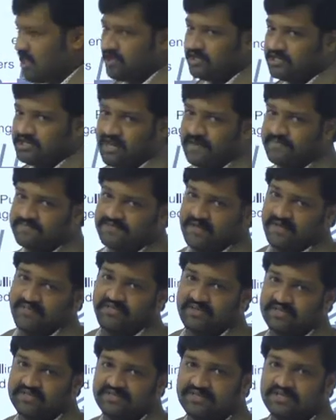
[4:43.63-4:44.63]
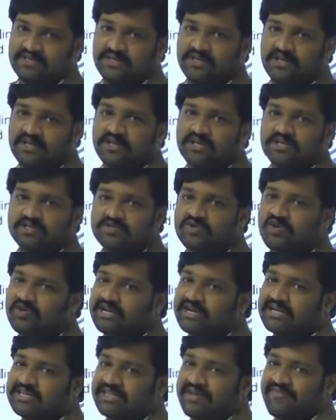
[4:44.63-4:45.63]
the top surface, so
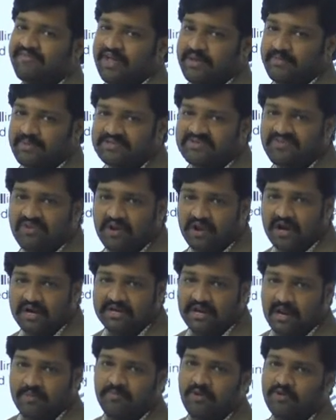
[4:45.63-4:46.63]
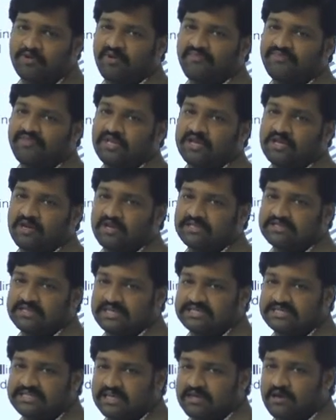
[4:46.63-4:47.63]
that the fibers will not come out of the cross
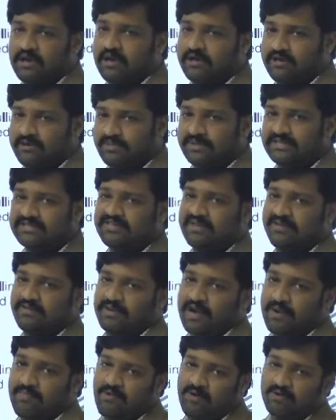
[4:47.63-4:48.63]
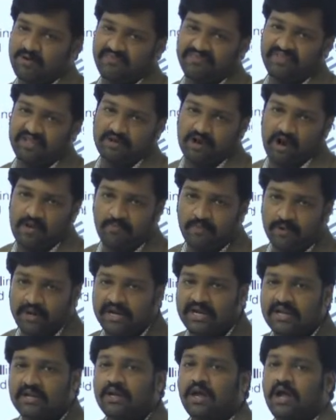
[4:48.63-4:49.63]
section, it will come out of the
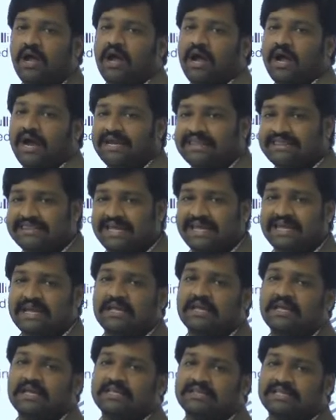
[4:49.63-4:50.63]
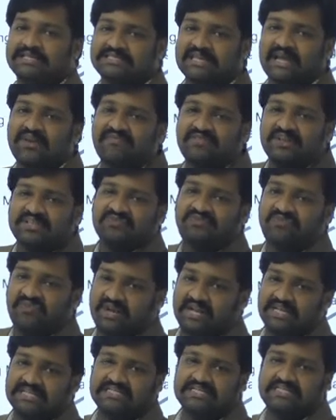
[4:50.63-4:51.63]
component, and then the surface
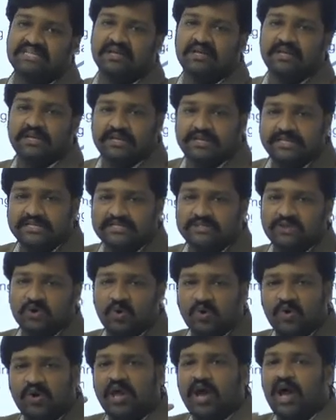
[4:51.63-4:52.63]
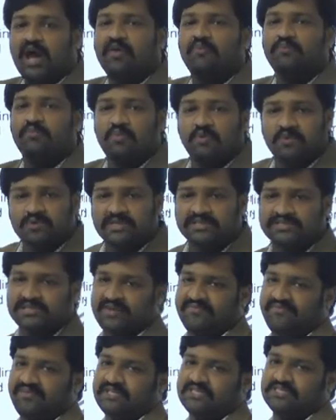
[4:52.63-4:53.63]
finish is good on both the
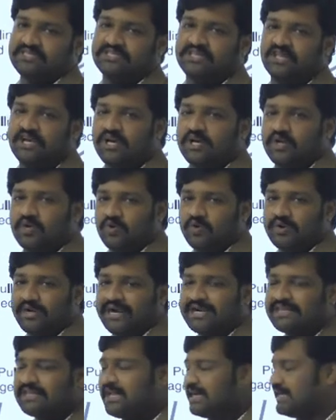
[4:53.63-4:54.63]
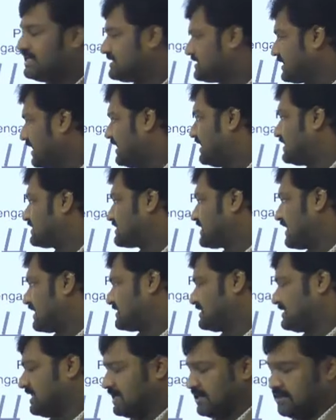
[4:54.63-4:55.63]
surface to get the desired
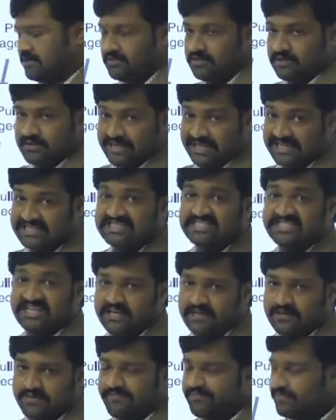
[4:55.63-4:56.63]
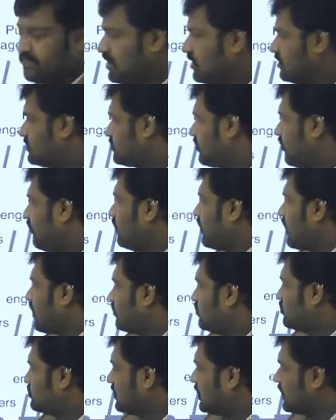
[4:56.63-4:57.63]
structure, texture. So we
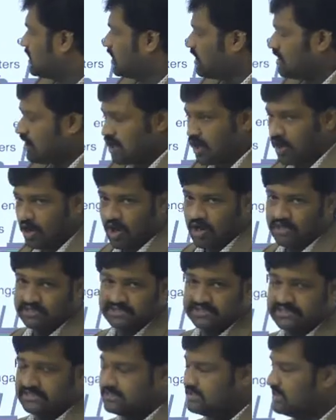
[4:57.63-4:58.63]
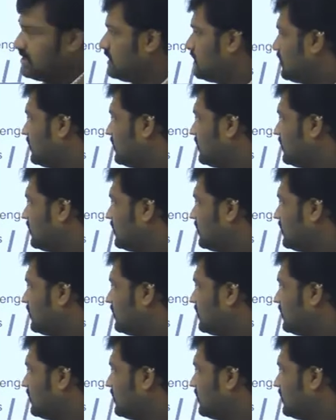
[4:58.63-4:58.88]
are using cloths.